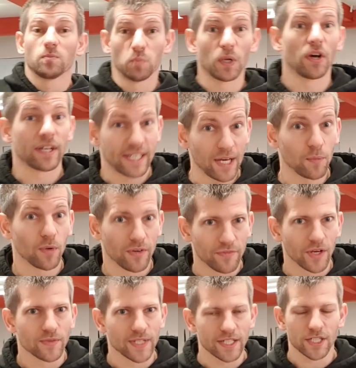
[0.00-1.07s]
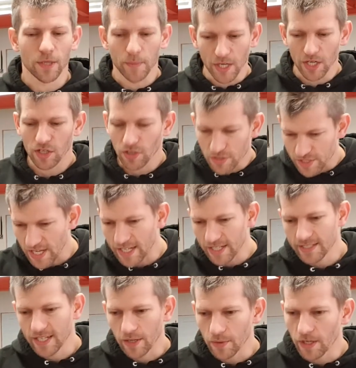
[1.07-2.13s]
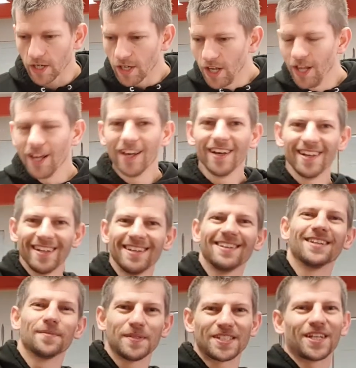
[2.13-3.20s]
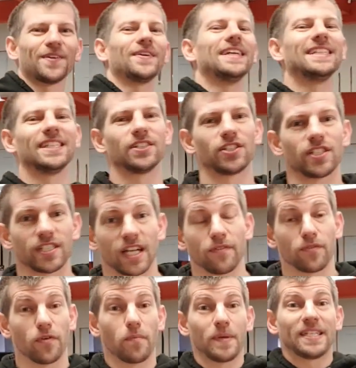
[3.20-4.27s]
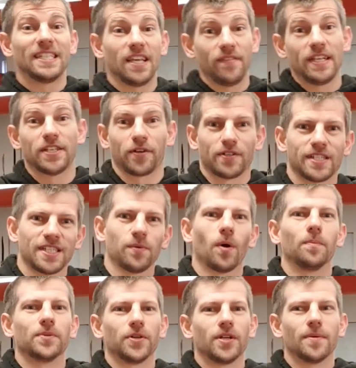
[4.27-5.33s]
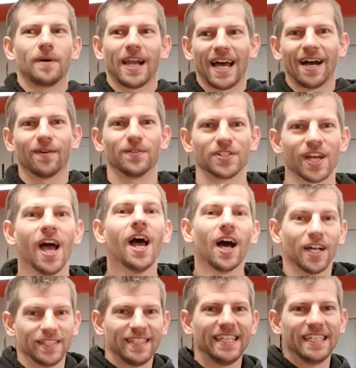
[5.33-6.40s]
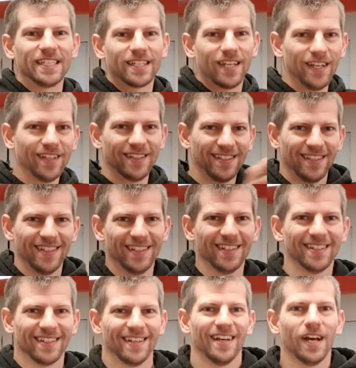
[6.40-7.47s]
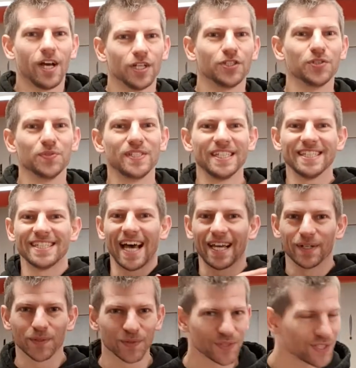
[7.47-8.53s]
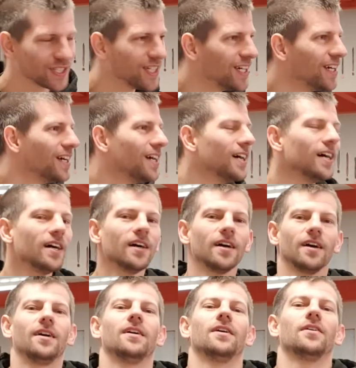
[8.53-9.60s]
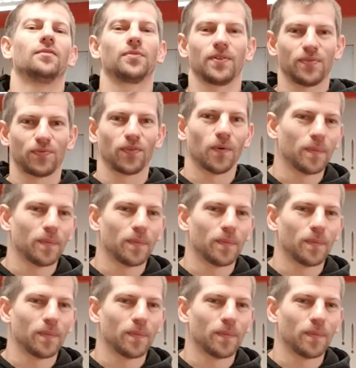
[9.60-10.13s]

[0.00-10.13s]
When I get one of those, that's going to be a godsend, I tell you. It was so easy just to stand in front of a big TV so I can see what I'm doing in my lounge and teach and do details from